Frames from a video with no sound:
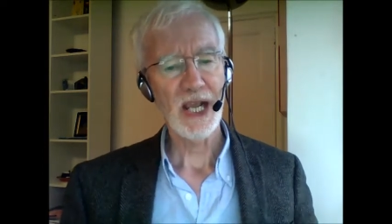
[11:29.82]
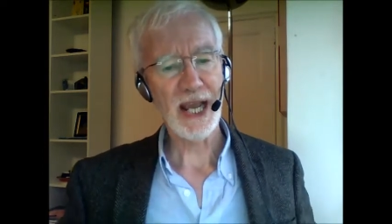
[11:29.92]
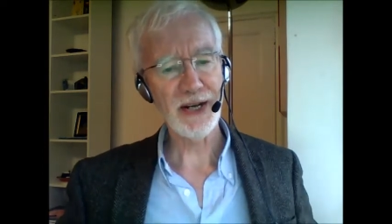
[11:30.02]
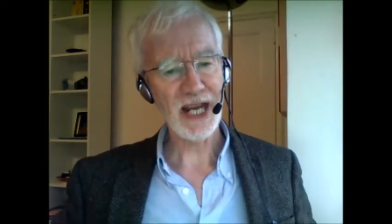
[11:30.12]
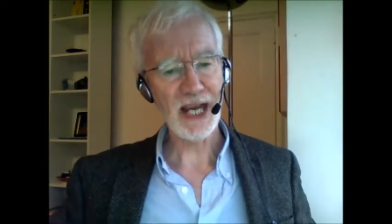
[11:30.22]

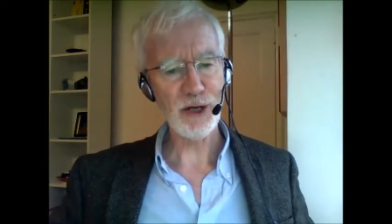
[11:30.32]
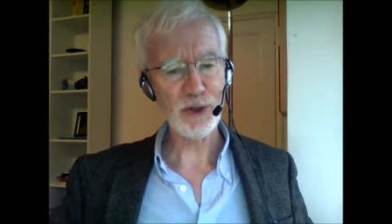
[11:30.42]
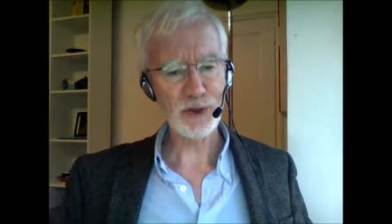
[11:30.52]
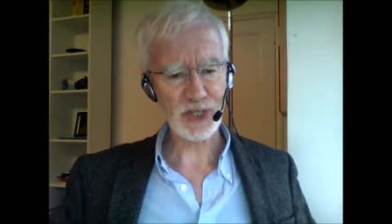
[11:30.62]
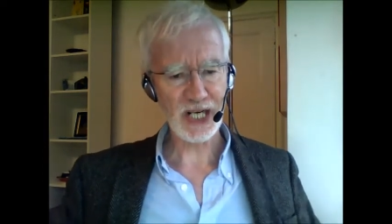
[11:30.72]
And
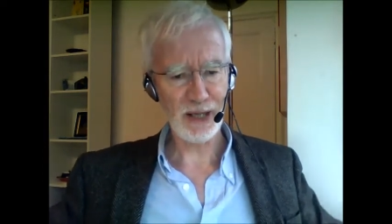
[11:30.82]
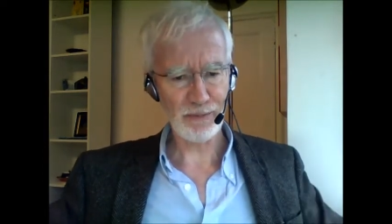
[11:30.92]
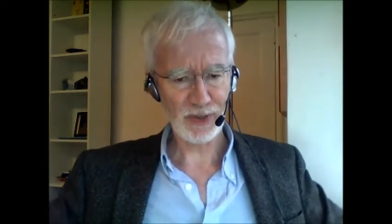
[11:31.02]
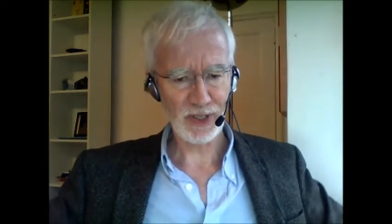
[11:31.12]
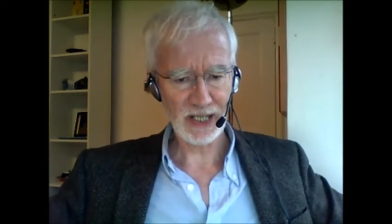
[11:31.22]
now tap
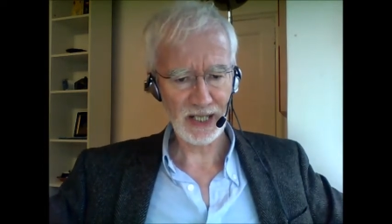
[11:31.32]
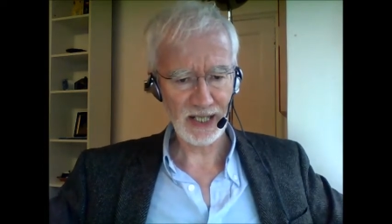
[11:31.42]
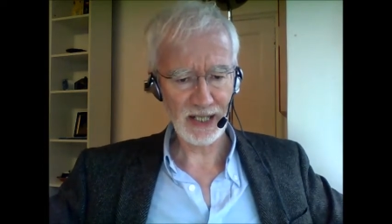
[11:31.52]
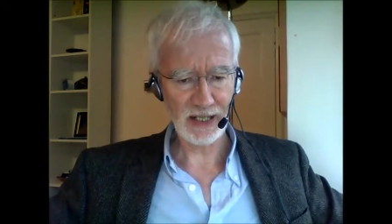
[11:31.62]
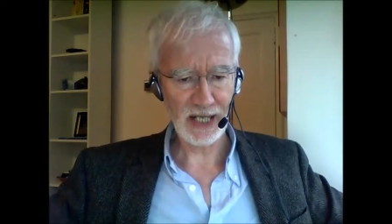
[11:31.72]

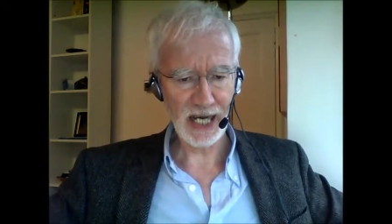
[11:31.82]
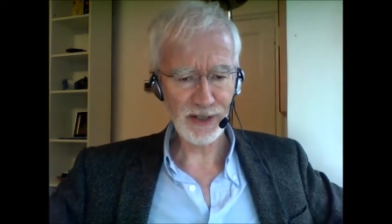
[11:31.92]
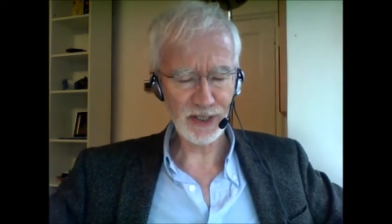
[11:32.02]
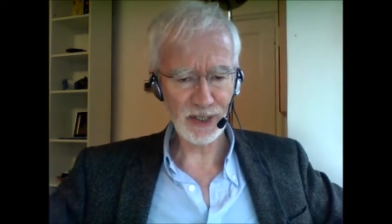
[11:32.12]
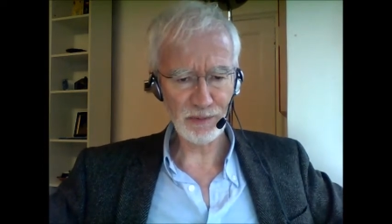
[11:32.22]

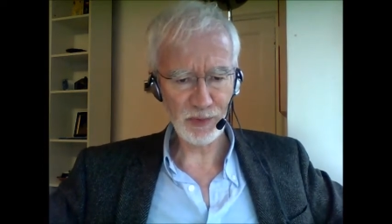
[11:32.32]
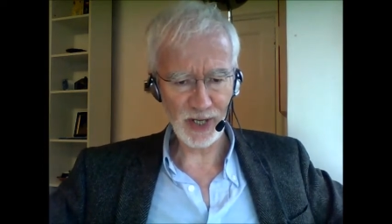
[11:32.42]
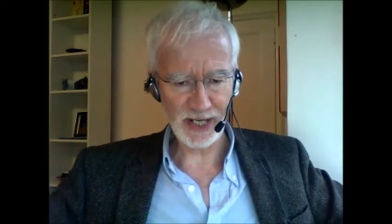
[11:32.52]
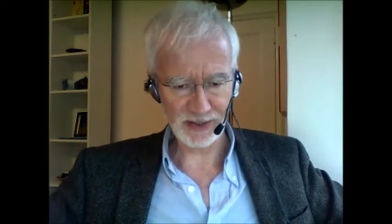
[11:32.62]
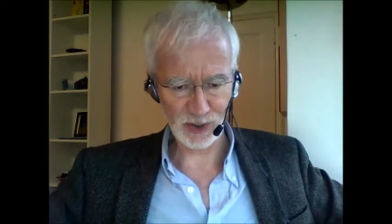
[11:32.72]
under the
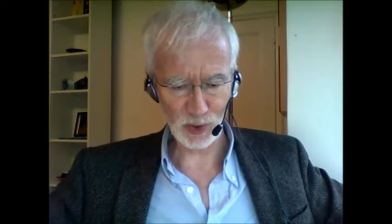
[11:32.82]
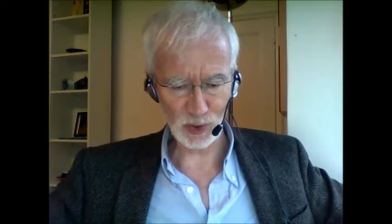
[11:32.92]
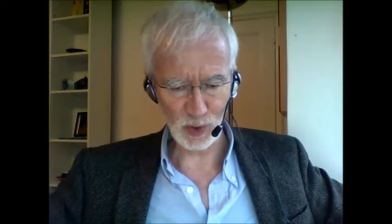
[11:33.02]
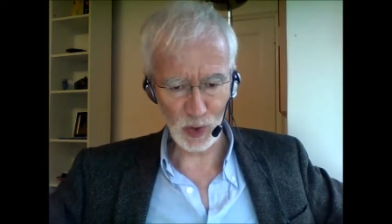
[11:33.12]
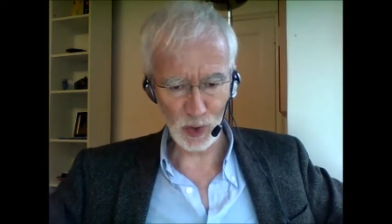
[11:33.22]
breasts
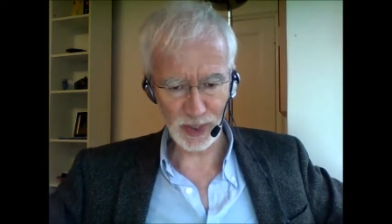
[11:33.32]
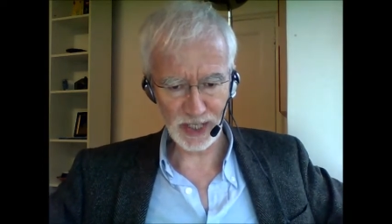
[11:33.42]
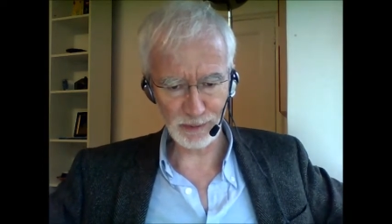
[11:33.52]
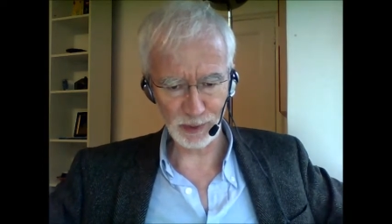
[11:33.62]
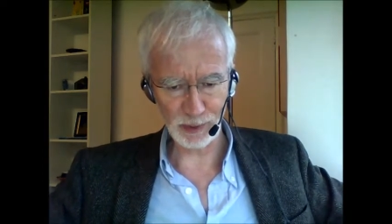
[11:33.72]
or
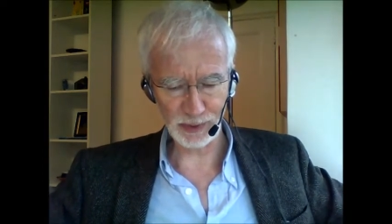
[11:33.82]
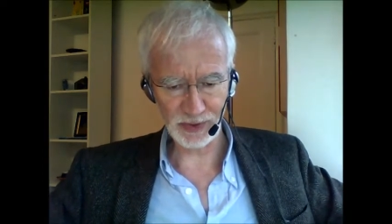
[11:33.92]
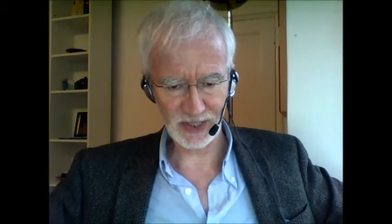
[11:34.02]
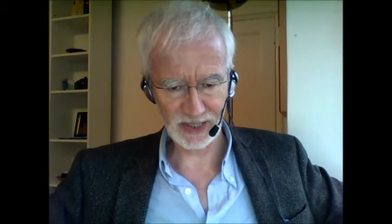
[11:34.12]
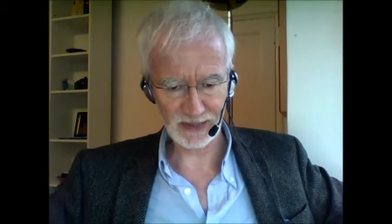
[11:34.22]

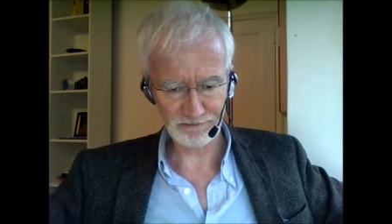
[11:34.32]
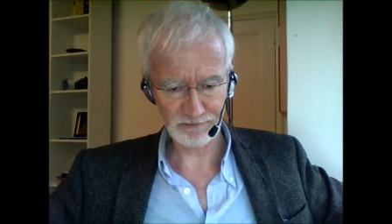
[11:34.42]
nipples